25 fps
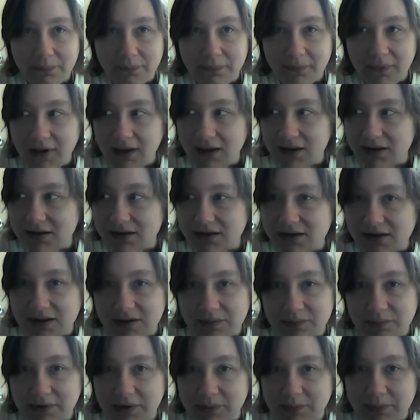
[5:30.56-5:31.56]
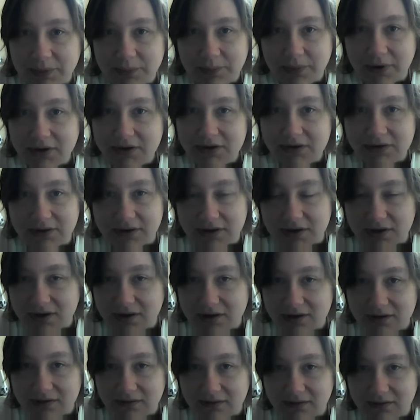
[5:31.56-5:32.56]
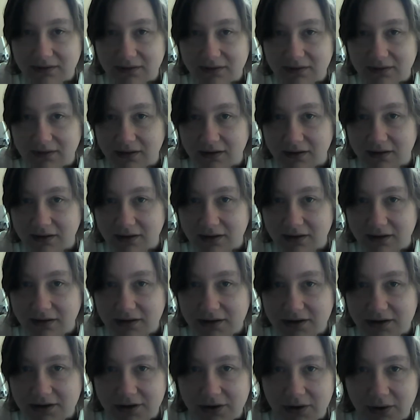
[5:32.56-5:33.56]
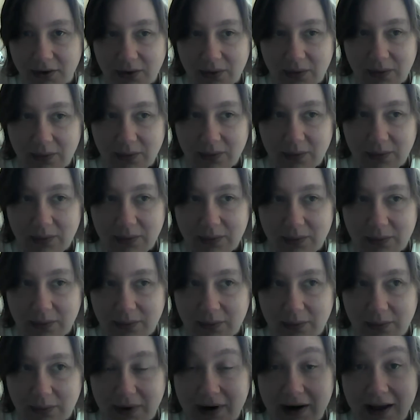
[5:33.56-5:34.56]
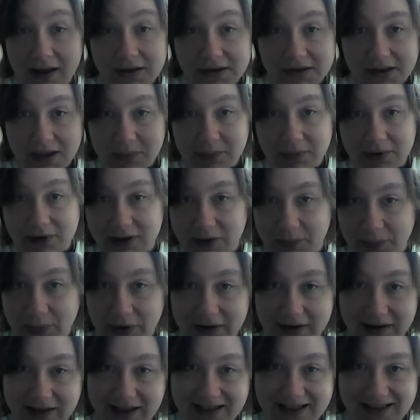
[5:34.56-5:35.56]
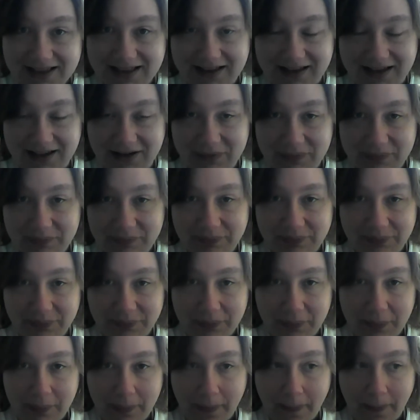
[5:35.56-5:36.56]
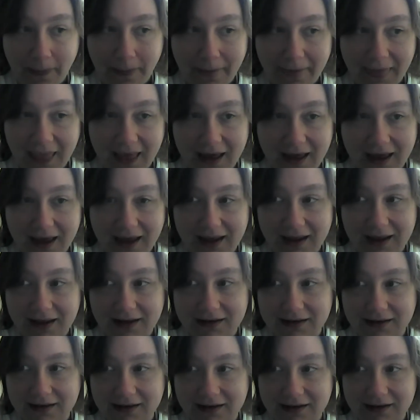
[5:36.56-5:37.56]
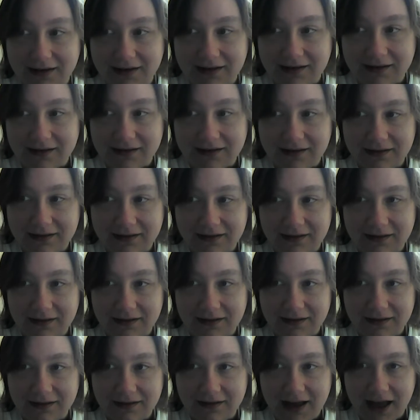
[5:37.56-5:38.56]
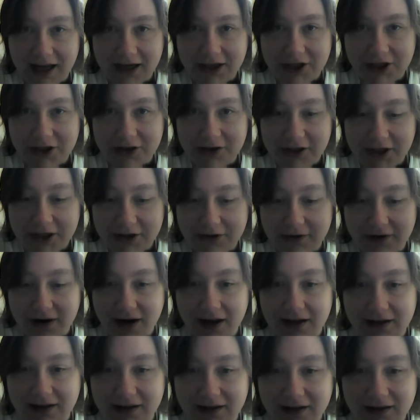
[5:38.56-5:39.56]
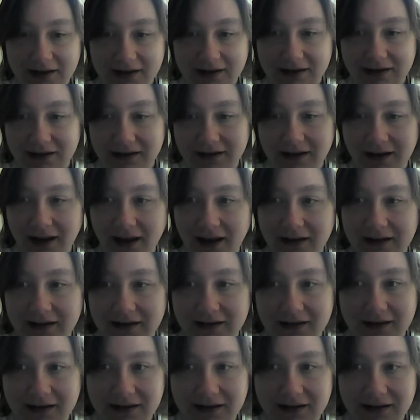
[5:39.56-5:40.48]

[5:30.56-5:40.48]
It's simply preposterous. So when I stumbled upon Desteni and actually read and